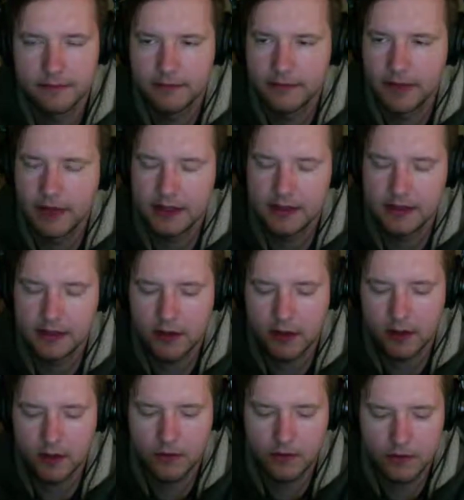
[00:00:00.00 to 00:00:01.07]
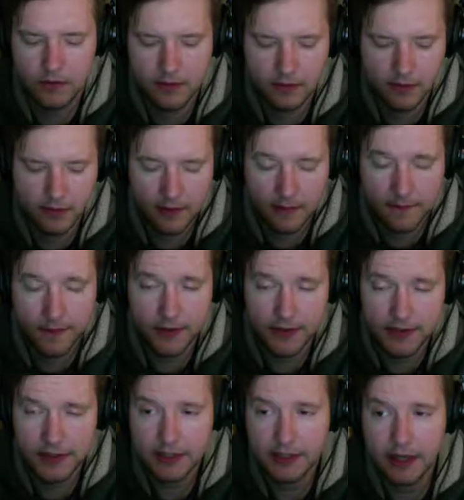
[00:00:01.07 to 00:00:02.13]
And so the
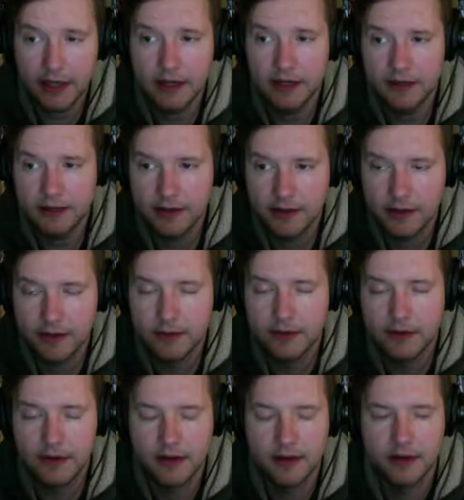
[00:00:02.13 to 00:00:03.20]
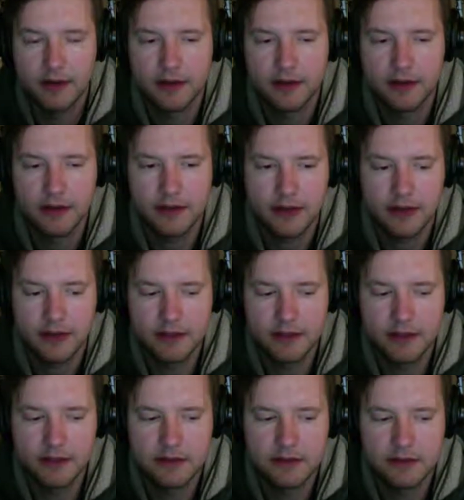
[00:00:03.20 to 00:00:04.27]
first thing they need to do
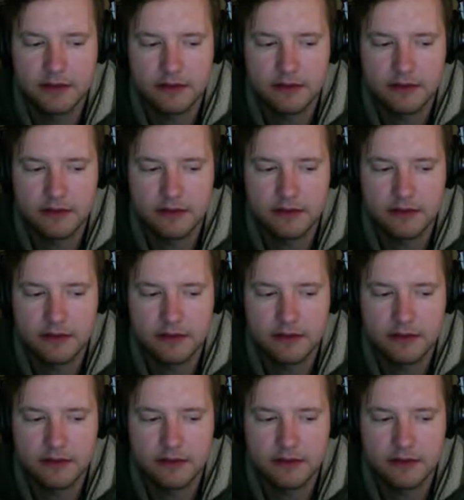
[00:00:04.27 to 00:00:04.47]
is